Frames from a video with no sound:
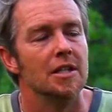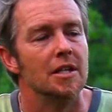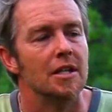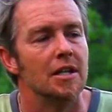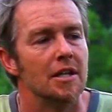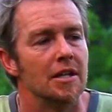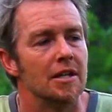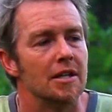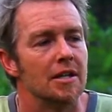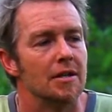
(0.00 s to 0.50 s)

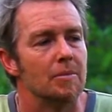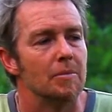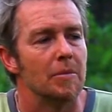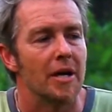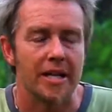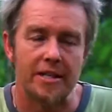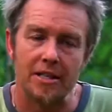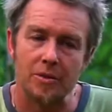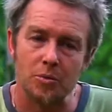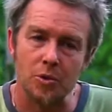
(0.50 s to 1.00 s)

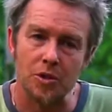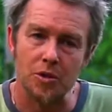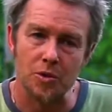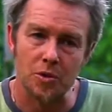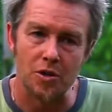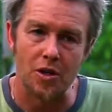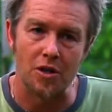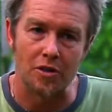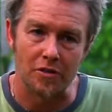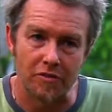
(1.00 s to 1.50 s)
And then we
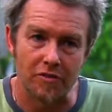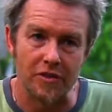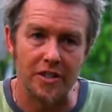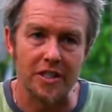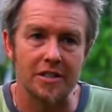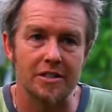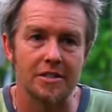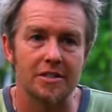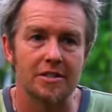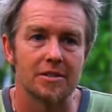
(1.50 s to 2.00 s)
use our
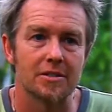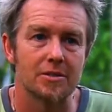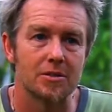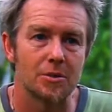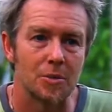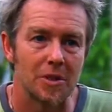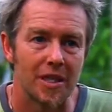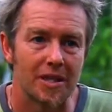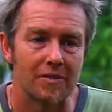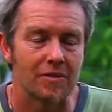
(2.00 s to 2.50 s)
feet,
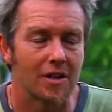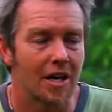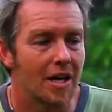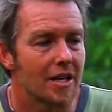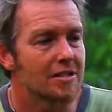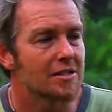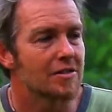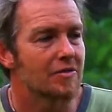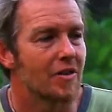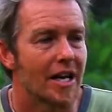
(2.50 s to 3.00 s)
so we have
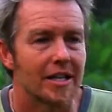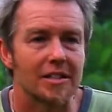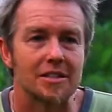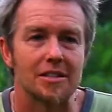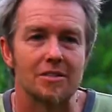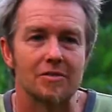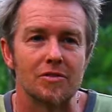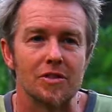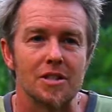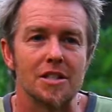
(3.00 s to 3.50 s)
lots of
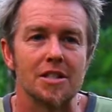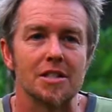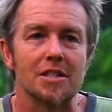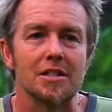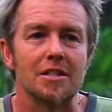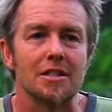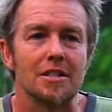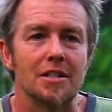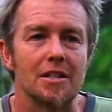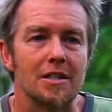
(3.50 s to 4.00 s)
activity.